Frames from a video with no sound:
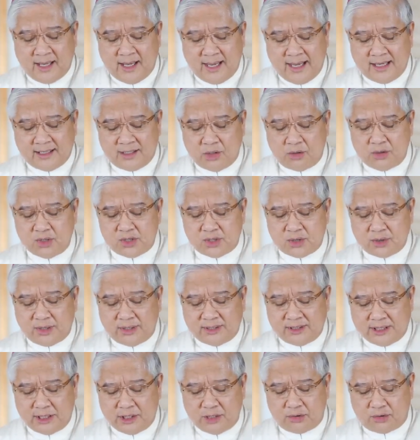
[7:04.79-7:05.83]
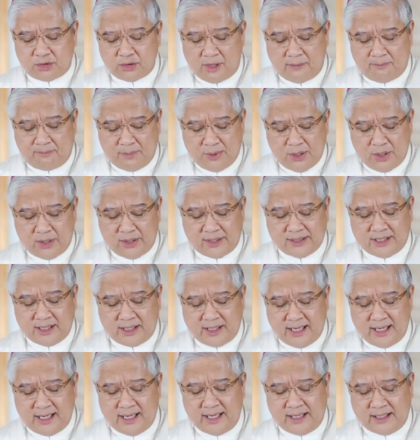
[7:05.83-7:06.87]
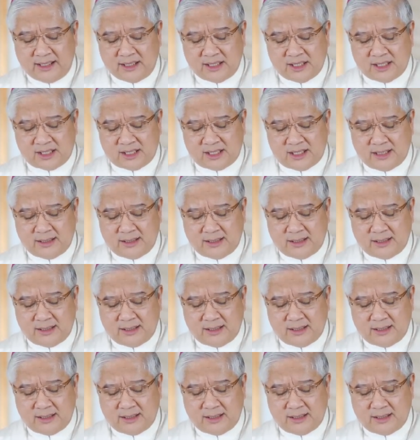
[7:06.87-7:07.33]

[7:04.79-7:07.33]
and those who continue to applaud the killings,